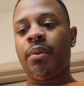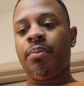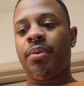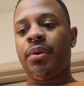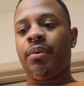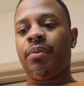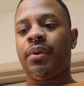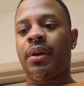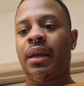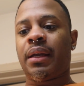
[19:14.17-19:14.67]

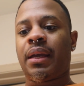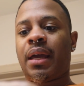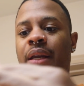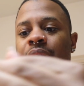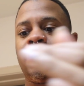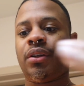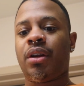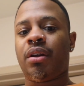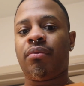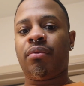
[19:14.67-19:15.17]
But when I got
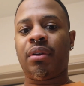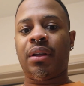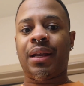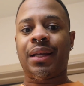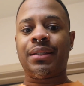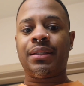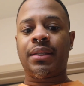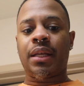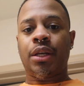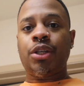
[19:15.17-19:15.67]
in there and
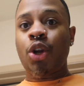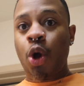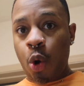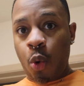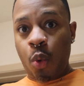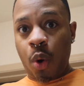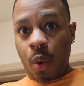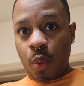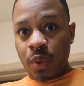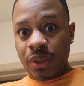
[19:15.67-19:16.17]
realized that no
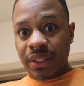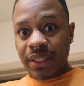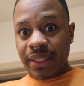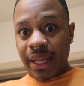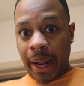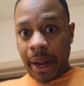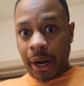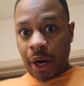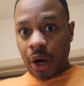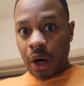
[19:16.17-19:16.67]
one was
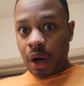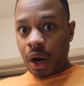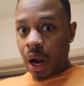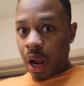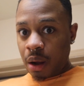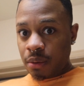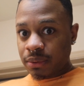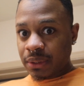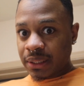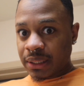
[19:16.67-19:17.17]
there,
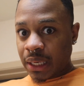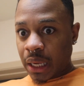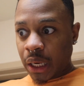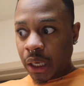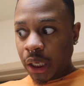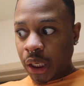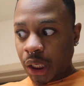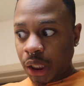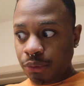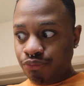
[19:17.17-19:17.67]
I was
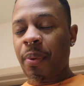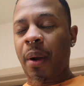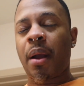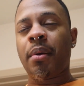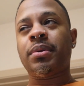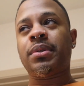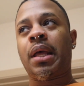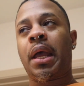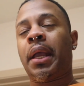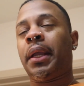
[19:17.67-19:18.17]
like... It probably
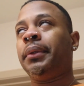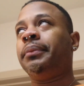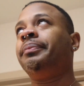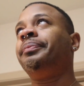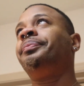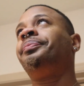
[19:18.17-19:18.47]
was like...